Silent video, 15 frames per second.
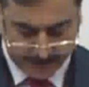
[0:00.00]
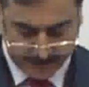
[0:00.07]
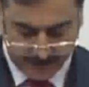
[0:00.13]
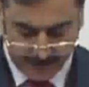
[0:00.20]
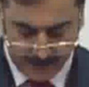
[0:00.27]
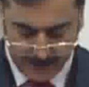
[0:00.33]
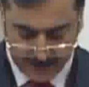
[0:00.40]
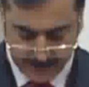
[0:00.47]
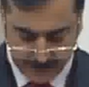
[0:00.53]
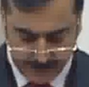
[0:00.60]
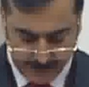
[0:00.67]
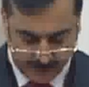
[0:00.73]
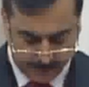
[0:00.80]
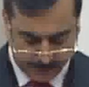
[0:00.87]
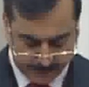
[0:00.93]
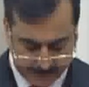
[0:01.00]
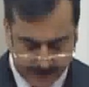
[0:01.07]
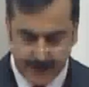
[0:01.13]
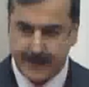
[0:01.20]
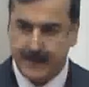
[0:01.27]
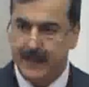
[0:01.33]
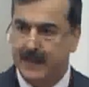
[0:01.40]
As an elected
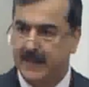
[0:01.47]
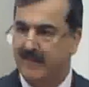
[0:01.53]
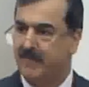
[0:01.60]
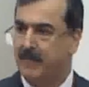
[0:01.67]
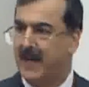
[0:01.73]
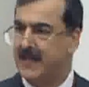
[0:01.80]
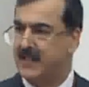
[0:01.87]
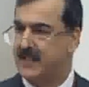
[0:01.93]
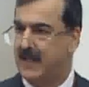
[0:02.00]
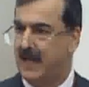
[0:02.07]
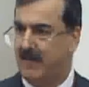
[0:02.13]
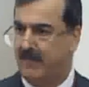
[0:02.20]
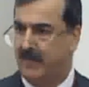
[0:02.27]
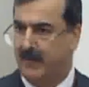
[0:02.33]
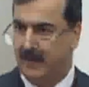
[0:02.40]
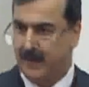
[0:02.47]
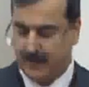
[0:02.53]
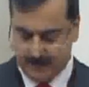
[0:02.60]
representative myself,